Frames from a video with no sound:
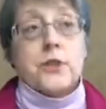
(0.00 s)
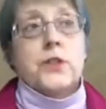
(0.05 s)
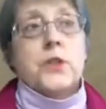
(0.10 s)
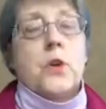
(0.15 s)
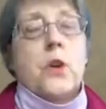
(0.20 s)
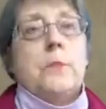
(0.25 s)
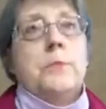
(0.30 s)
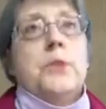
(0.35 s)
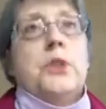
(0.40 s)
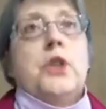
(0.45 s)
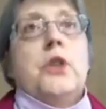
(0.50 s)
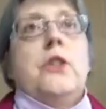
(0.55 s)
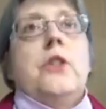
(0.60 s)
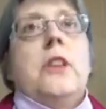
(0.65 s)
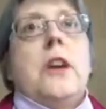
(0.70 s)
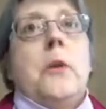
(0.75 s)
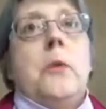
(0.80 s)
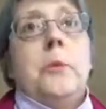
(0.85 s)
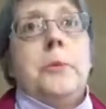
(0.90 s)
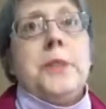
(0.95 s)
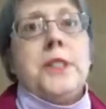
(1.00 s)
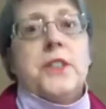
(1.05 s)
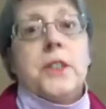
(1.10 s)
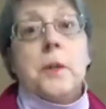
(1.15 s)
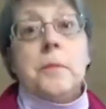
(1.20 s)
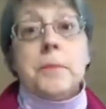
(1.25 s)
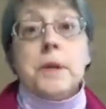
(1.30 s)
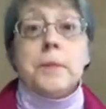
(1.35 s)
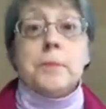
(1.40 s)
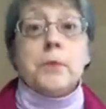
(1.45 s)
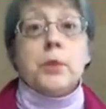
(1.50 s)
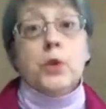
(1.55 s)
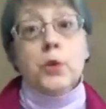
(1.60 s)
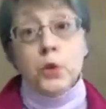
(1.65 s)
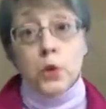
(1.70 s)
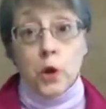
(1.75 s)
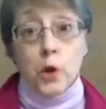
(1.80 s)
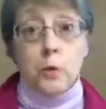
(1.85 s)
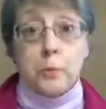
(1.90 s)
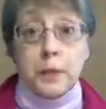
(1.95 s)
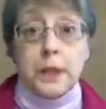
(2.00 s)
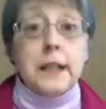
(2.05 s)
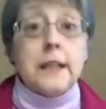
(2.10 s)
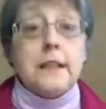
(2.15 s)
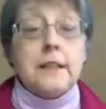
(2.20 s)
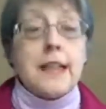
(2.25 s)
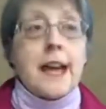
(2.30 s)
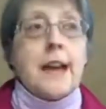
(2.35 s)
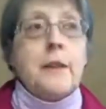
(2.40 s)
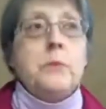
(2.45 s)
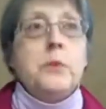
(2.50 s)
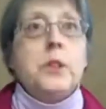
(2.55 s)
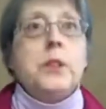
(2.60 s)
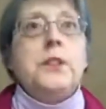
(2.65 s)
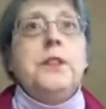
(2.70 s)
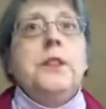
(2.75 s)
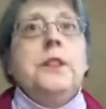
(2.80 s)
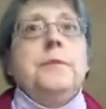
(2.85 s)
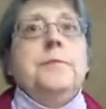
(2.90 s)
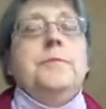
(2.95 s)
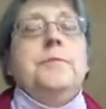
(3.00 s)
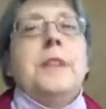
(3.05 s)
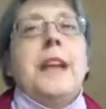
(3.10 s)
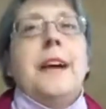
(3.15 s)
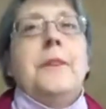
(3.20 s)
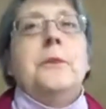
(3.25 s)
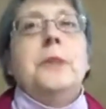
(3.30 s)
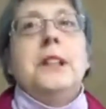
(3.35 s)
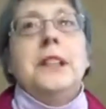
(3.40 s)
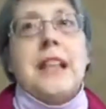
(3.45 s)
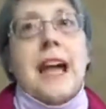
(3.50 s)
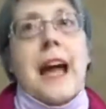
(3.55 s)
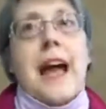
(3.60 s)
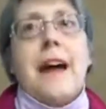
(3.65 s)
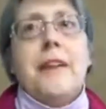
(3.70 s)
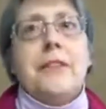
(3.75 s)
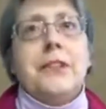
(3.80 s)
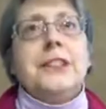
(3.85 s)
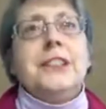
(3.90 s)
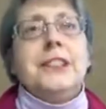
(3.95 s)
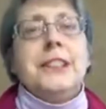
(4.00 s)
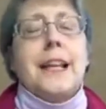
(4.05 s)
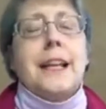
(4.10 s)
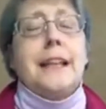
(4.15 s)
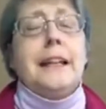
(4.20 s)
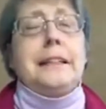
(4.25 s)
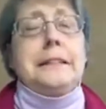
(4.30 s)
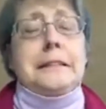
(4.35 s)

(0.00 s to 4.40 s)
so I'm sure there will be some people who know me that will laugh and say,